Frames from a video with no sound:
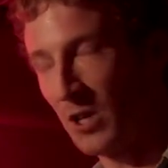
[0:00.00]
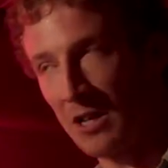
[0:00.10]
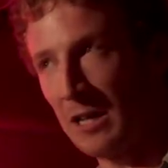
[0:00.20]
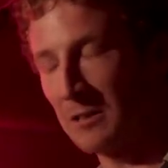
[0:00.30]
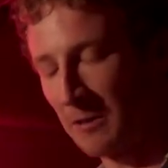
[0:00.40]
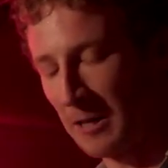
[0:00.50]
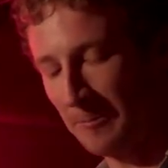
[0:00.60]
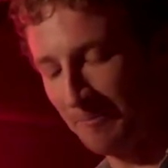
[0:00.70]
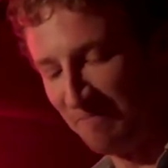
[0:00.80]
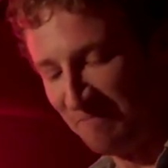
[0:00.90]
Not hungry,
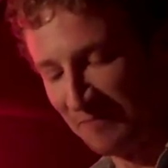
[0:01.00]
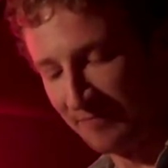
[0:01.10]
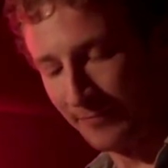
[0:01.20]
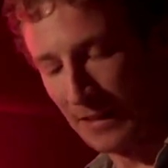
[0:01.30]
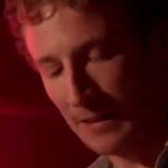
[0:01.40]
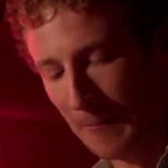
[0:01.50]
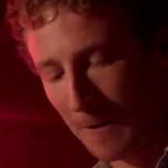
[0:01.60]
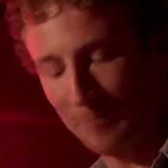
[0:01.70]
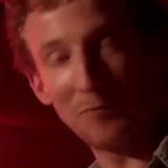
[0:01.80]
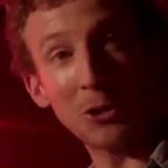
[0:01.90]

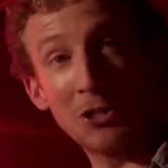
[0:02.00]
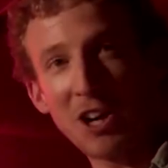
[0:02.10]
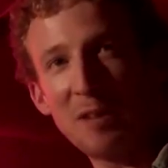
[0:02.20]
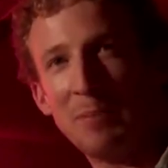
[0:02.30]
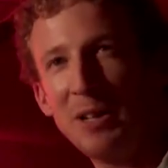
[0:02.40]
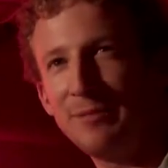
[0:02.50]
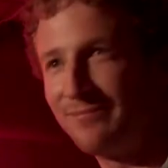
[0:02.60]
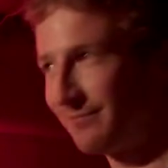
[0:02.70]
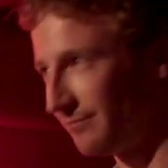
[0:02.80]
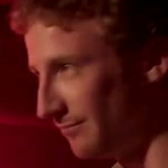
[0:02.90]
not a diaper,
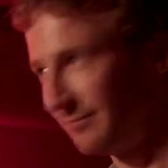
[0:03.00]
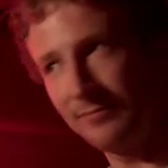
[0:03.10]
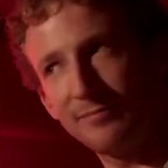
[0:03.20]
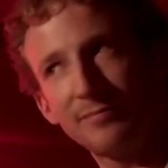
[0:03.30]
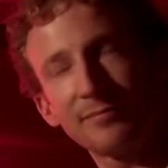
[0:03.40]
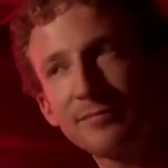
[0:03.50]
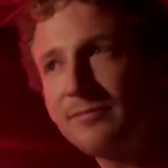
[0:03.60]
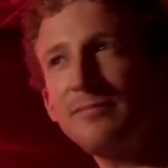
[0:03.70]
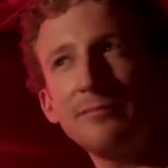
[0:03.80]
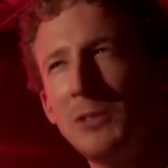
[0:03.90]

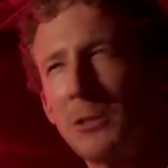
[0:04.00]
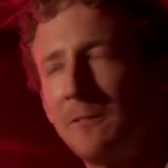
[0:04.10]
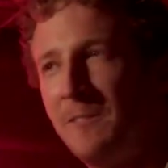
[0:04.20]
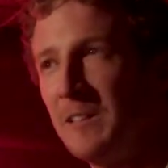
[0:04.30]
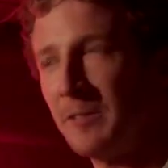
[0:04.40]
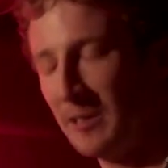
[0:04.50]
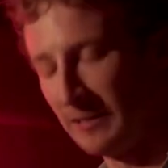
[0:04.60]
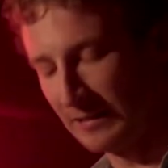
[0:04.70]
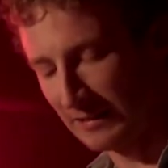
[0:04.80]
not a fever.